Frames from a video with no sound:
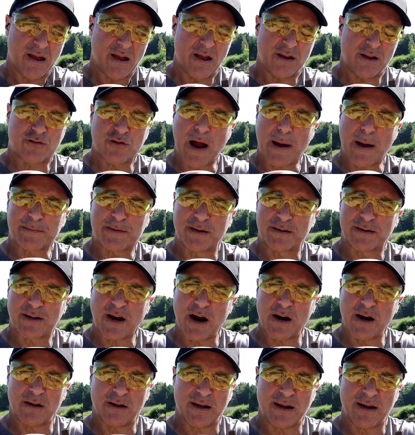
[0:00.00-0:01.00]
it drops
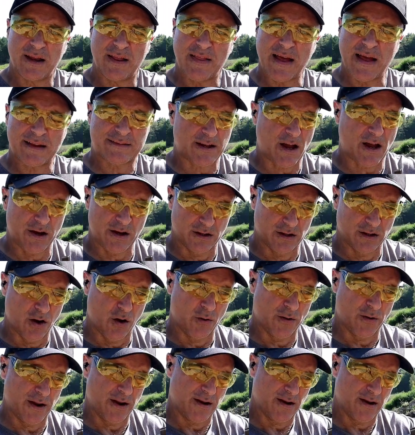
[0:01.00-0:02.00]
entirely and that's how you
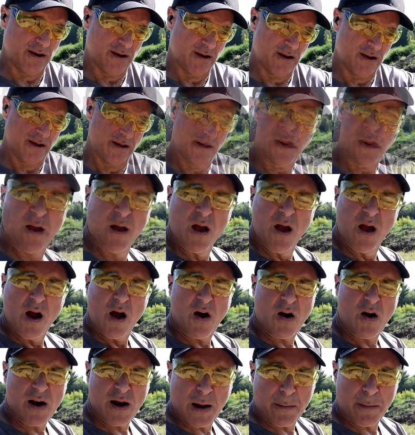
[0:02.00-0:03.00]
load it.
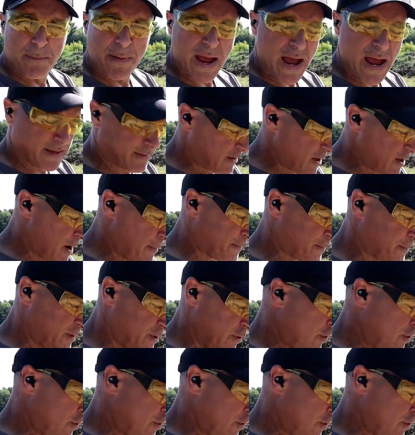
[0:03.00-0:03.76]
All right, I backed up